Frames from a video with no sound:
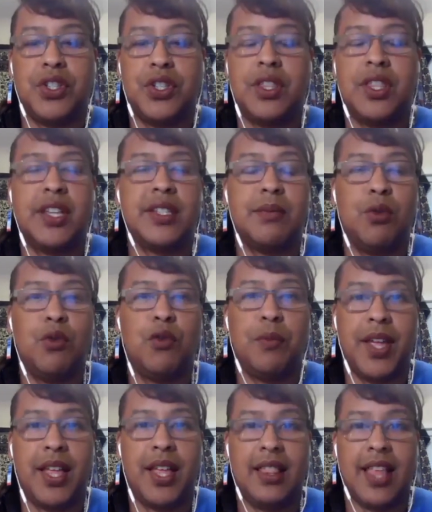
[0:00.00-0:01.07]
to this
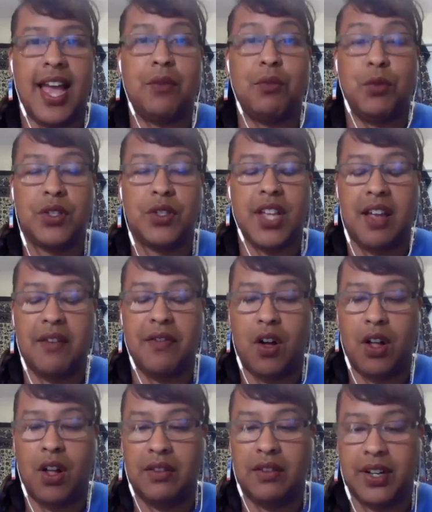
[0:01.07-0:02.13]
movement that will save
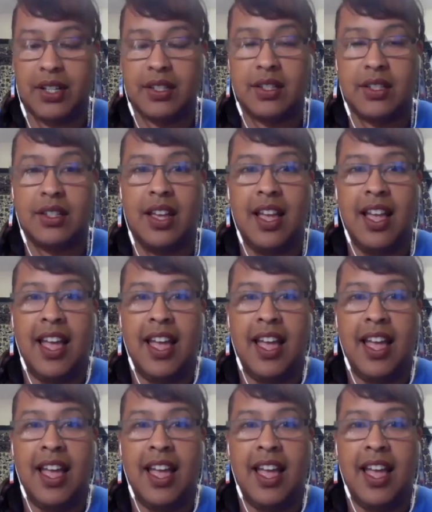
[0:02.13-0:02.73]
all of us.